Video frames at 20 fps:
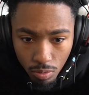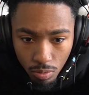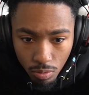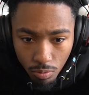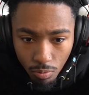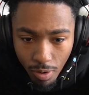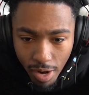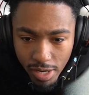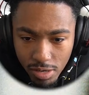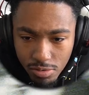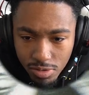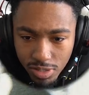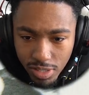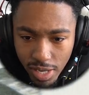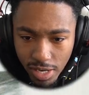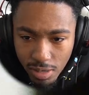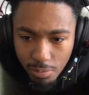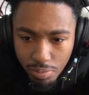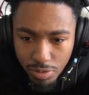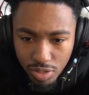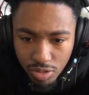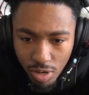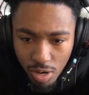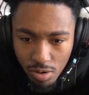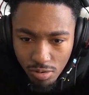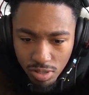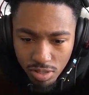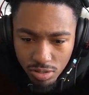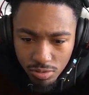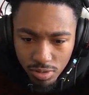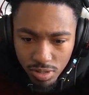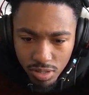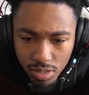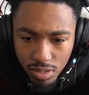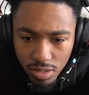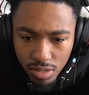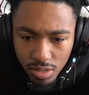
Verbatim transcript: Why you steady patrolling to him?